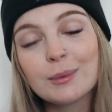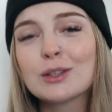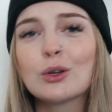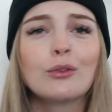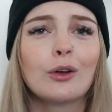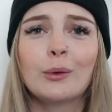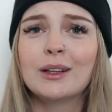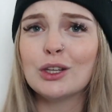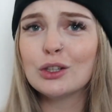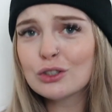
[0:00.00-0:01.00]
Make sure you're following
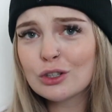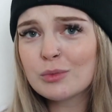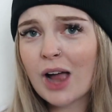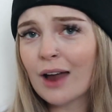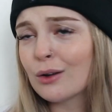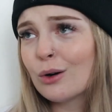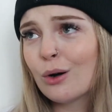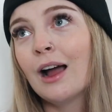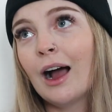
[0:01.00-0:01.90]
the YouTube channel.